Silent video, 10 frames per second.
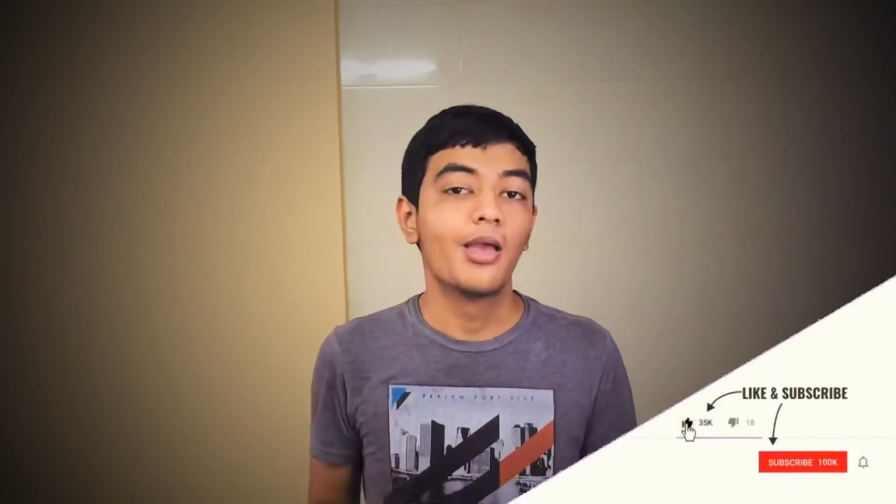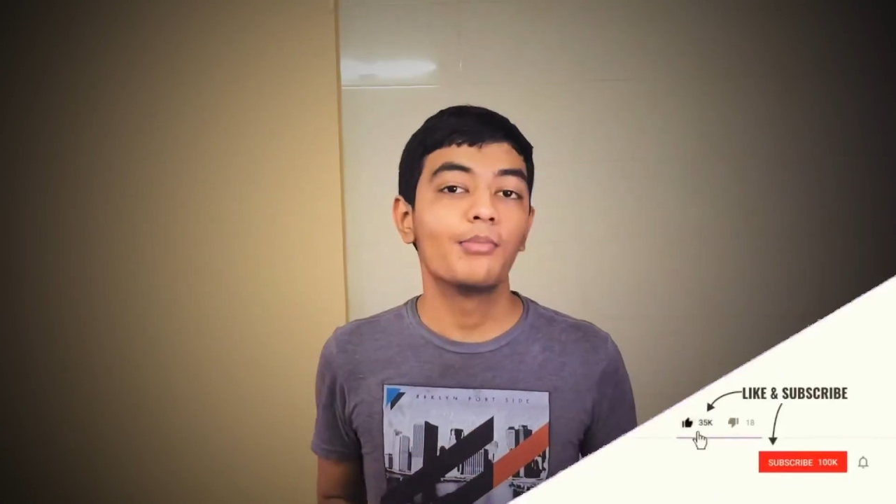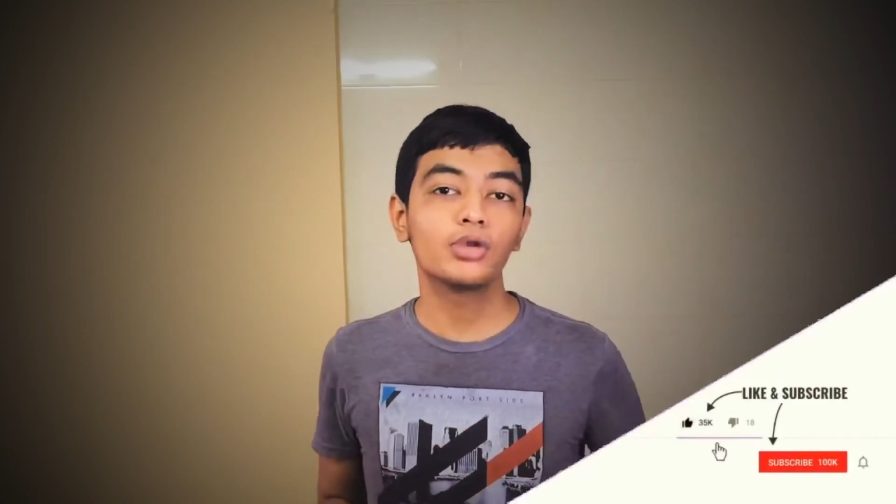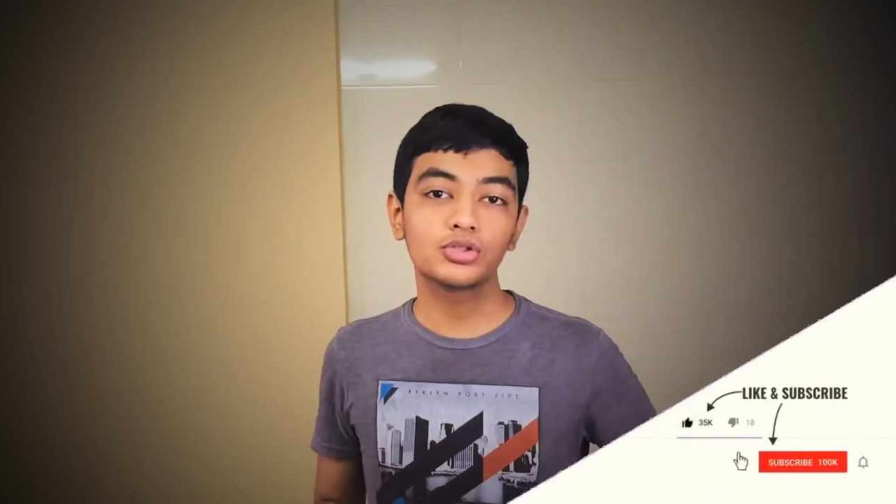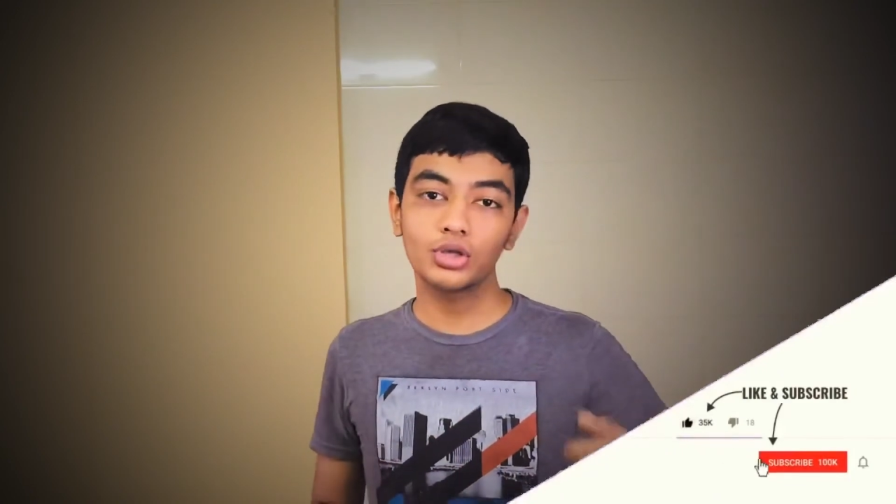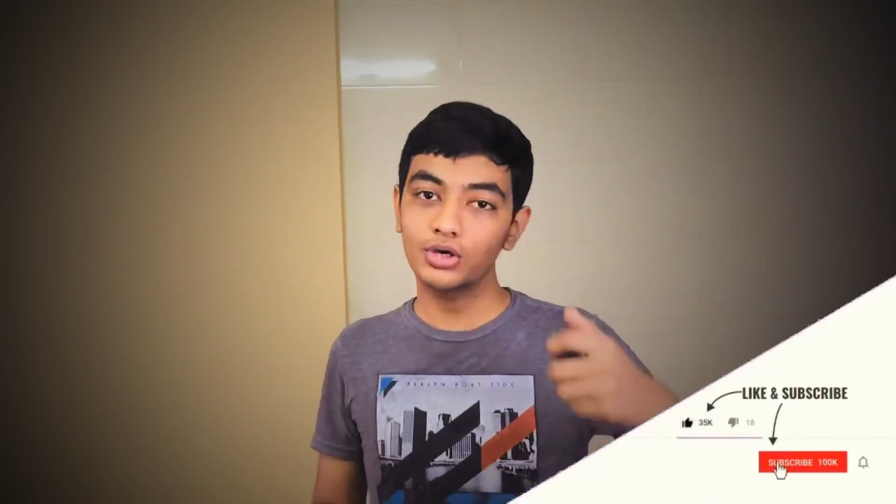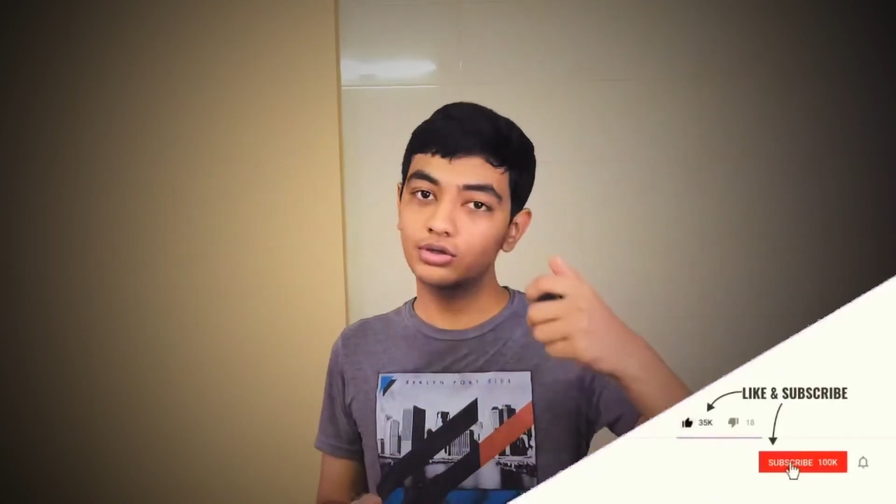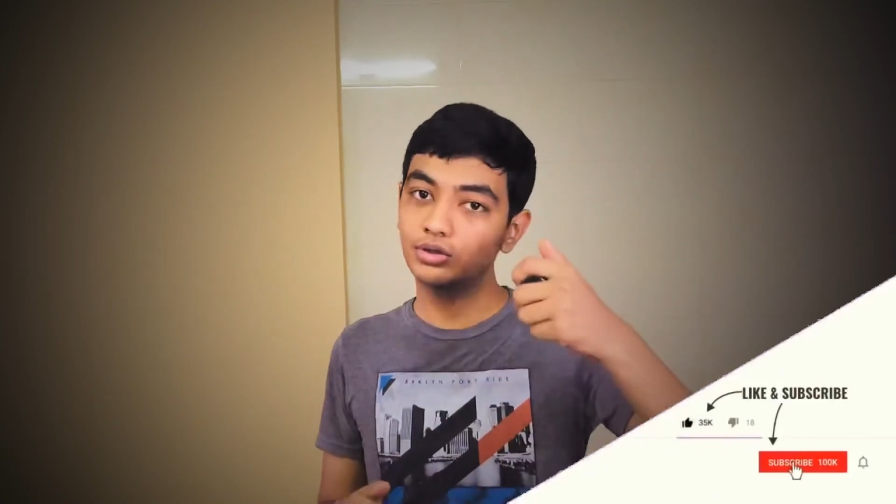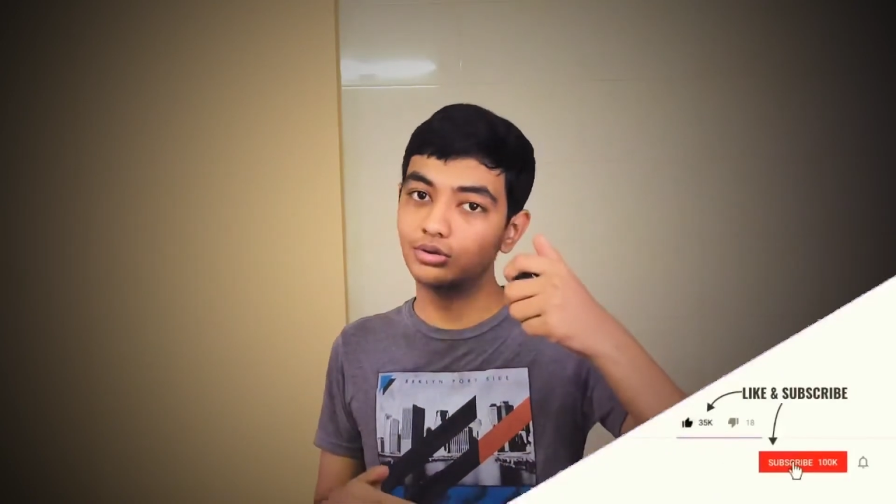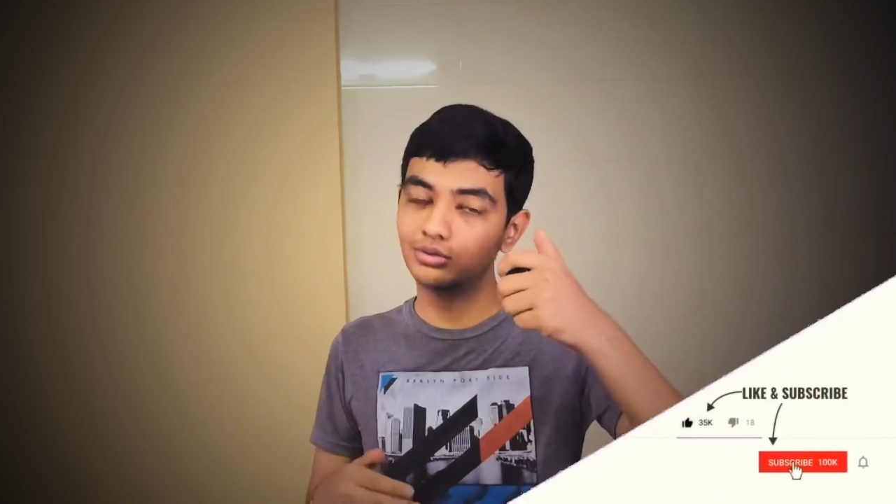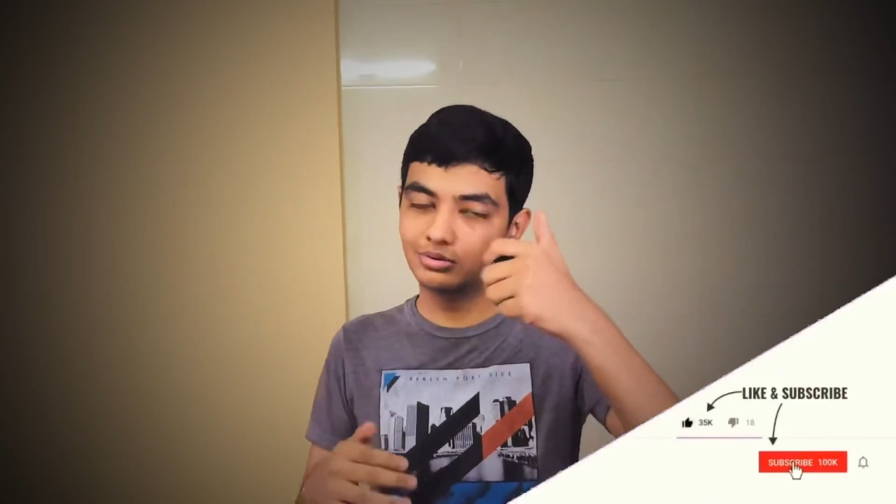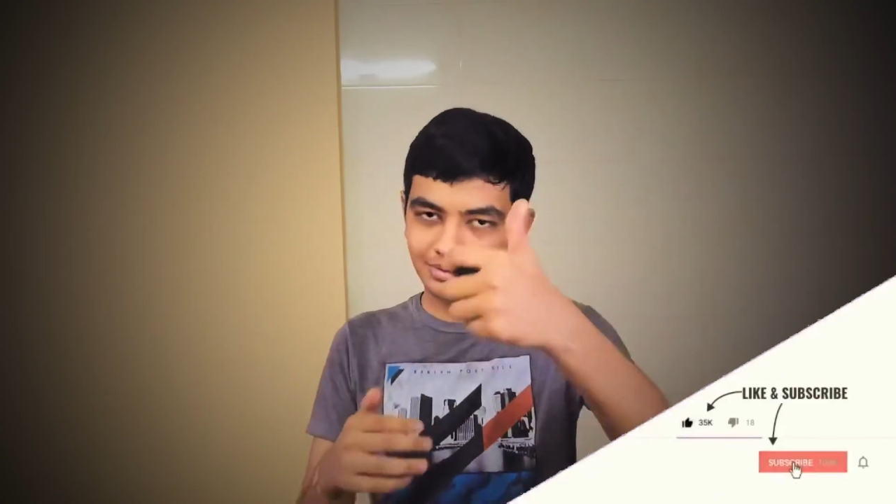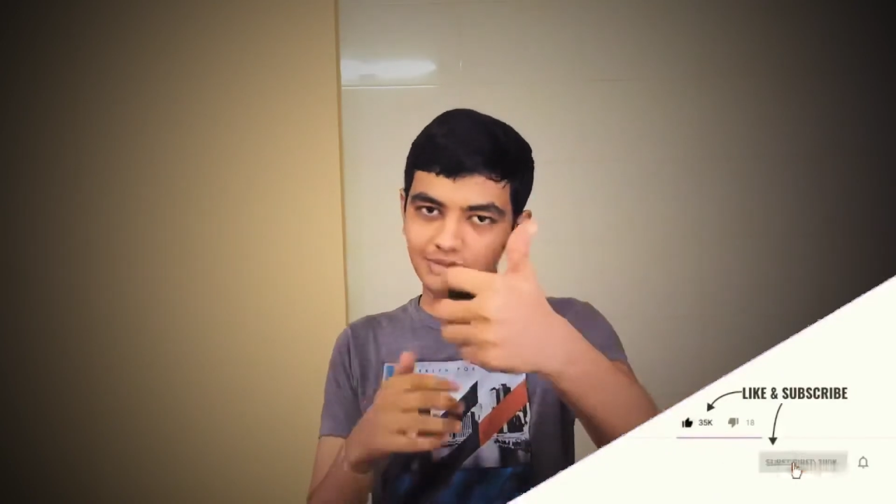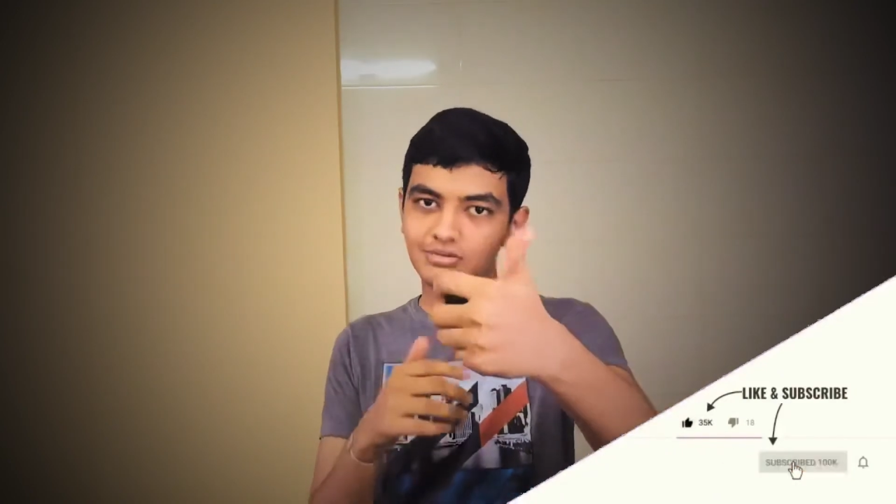Make sure you